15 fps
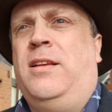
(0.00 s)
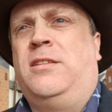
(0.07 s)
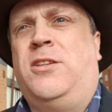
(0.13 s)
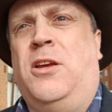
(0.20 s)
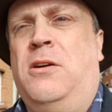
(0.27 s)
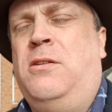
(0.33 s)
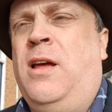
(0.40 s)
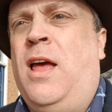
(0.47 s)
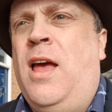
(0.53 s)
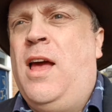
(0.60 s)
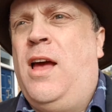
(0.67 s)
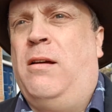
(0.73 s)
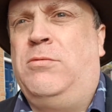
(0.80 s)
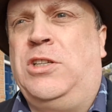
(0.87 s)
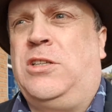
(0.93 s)
So
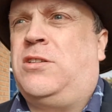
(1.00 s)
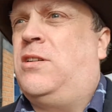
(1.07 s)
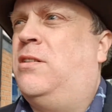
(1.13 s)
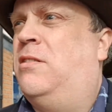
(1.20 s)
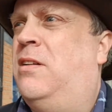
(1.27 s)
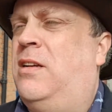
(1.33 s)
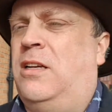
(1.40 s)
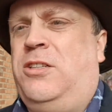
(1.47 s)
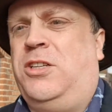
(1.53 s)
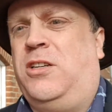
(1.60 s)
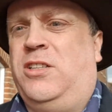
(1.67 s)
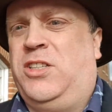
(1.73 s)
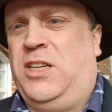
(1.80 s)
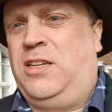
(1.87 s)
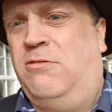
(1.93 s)
I'm just, as you
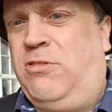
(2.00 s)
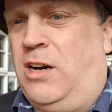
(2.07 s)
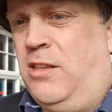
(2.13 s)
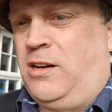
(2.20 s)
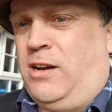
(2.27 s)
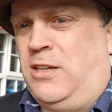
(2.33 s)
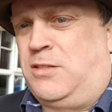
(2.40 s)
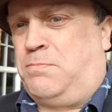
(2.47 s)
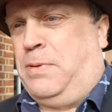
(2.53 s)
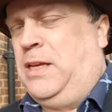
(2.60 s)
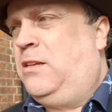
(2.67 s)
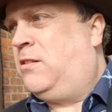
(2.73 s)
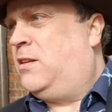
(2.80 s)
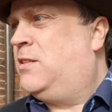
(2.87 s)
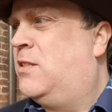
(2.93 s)
can see, rather nice
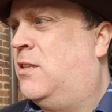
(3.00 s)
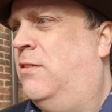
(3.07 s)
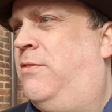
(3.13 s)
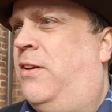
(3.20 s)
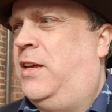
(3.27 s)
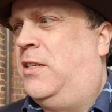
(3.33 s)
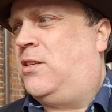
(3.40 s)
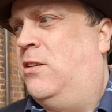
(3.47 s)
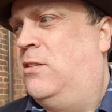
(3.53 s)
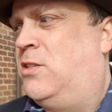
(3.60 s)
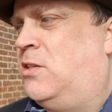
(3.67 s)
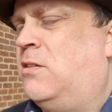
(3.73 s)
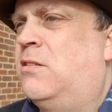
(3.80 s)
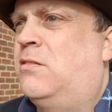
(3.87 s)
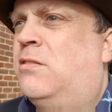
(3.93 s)
buildings that face
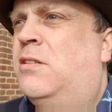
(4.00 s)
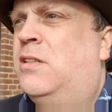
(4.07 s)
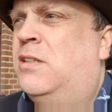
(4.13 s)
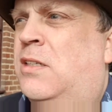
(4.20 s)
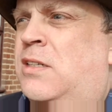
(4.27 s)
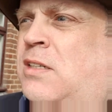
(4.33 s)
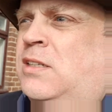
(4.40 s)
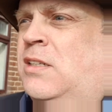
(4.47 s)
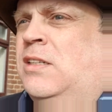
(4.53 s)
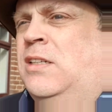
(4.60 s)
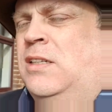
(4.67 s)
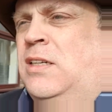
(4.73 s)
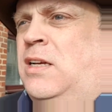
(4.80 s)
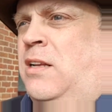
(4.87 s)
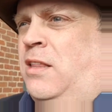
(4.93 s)
onto
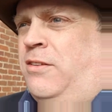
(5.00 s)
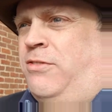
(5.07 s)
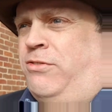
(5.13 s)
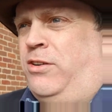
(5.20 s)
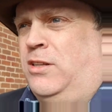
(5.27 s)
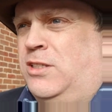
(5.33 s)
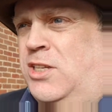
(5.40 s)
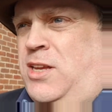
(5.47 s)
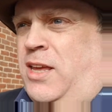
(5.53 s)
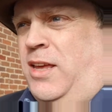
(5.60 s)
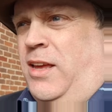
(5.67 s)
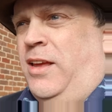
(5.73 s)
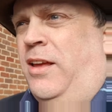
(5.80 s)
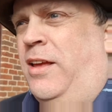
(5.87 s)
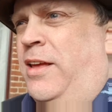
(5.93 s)
the front
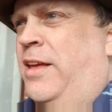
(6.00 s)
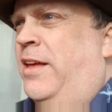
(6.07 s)
here.